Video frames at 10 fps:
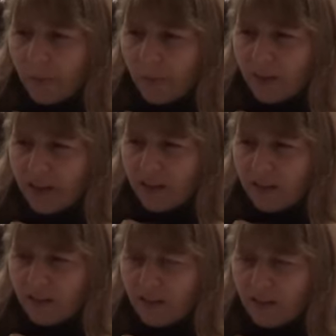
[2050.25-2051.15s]
But
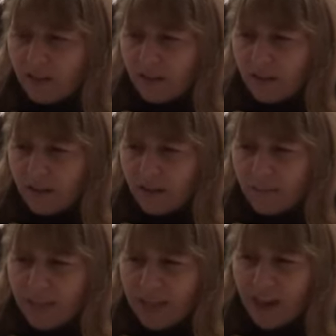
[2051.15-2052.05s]

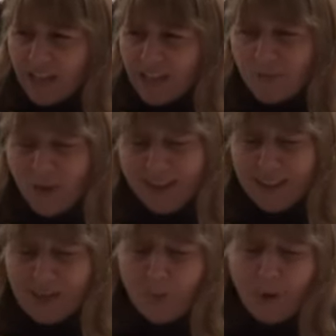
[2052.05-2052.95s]
because by
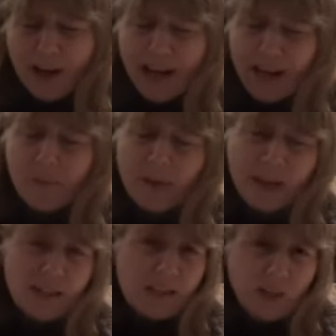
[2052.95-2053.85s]
this point I had been
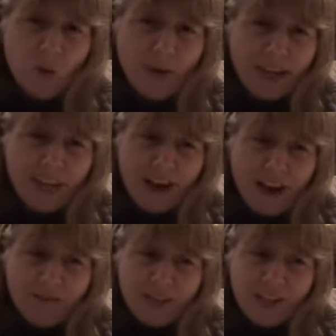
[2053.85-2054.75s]
in so many
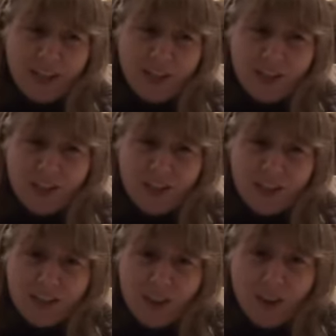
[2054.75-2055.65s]

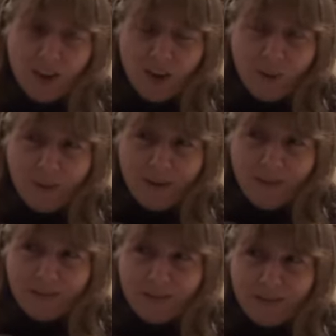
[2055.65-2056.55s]
conversations
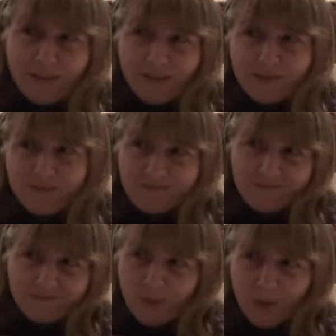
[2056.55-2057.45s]
with
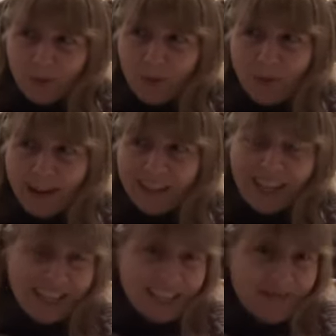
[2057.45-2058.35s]
people who had
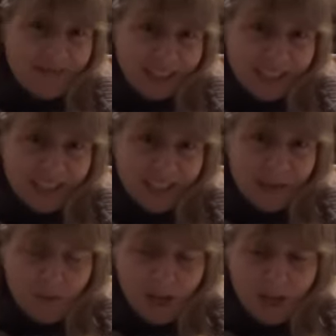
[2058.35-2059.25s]
less invested
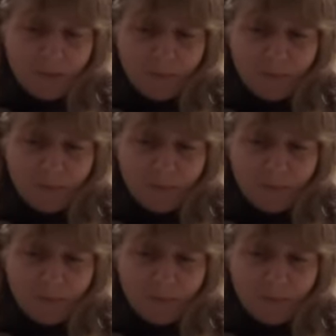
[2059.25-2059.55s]
in me,